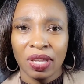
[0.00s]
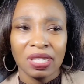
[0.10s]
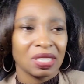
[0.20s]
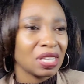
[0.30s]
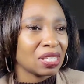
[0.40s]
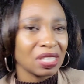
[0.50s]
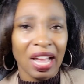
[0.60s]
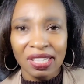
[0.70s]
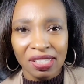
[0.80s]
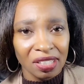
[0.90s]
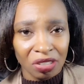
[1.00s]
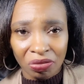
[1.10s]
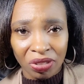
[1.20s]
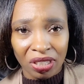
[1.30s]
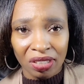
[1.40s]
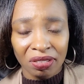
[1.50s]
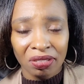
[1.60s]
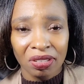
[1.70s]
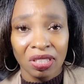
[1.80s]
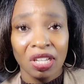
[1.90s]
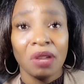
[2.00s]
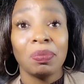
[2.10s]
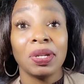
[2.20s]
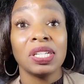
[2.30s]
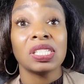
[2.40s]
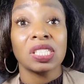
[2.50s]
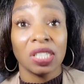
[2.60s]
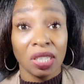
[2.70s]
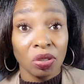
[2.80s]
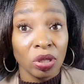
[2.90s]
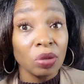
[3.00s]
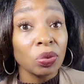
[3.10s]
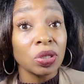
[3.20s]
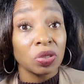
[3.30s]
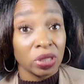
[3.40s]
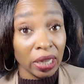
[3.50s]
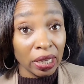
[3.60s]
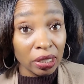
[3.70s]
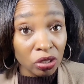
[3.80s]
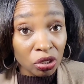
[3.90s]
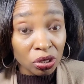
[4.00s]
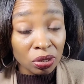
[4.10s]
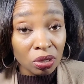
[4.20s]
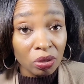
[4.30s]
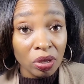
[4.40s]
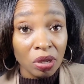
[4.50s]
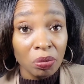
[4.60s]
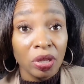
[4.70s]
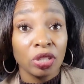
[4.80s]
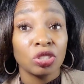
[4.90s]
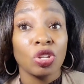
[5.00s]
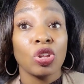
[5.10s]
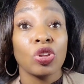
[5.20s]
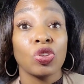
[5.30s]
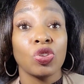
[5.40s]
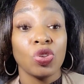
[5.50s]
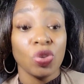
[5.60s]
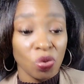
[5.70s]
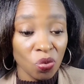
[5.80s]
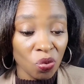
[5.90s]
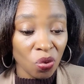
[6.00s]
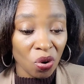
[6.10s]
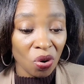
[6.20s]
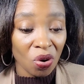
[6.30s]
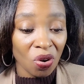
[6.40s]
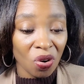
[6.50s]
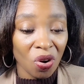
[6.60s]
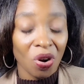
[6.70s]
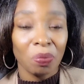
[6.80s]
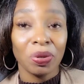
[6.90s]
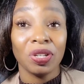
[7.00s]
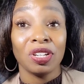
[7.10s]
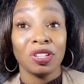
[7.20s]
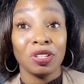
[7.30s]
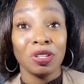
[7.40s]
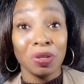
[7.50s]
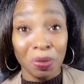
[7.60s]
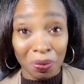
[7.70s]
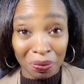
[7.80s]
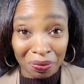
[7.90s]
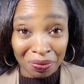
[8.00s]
It's not Cinderella. But it will change. Because you are putting you